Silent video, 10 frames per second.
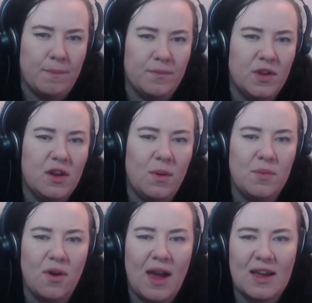You know, I'm
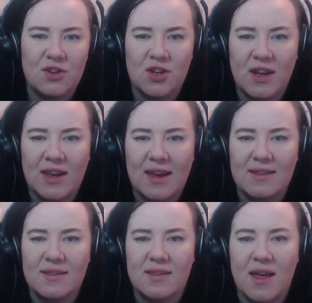not actually
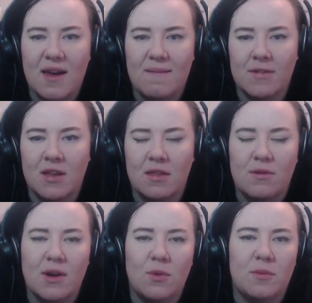against that. I
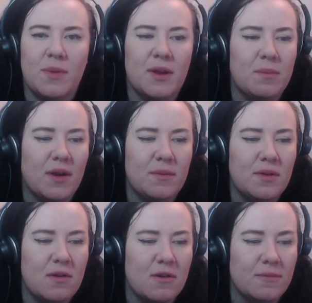thought I would be, but I'm
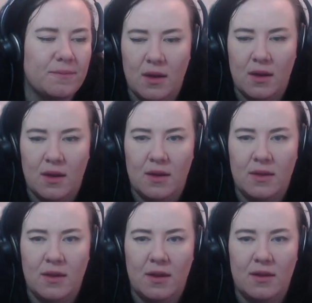not.
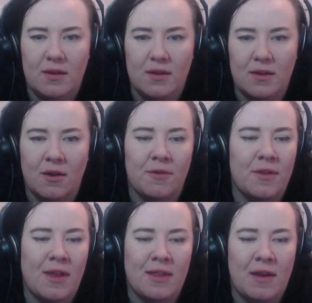And then
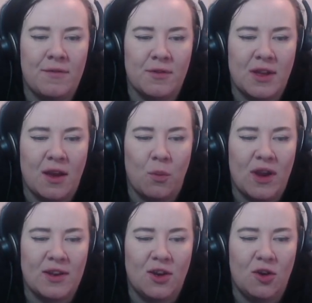that feels like a
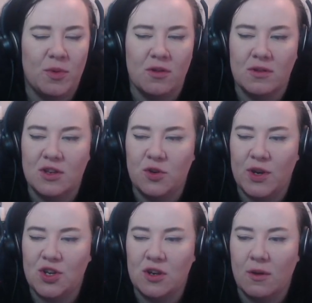weird cubicle
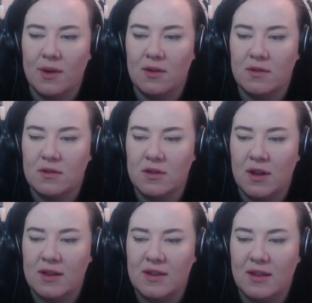situation going on. So
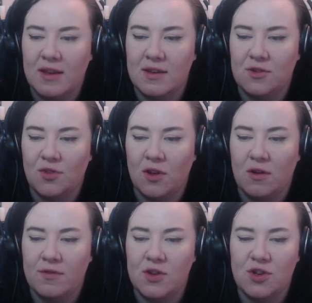let's take the industrial
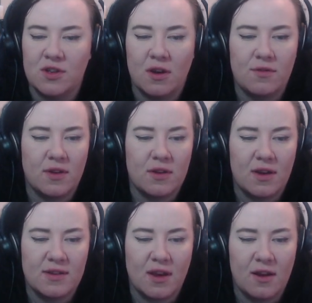off and just go for a
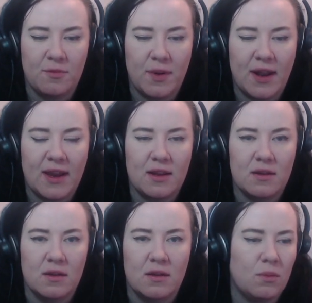nice kind of plain
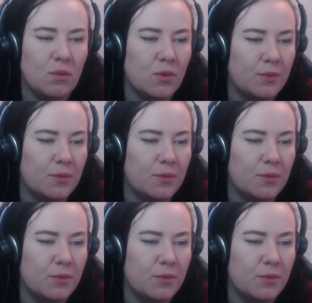wall.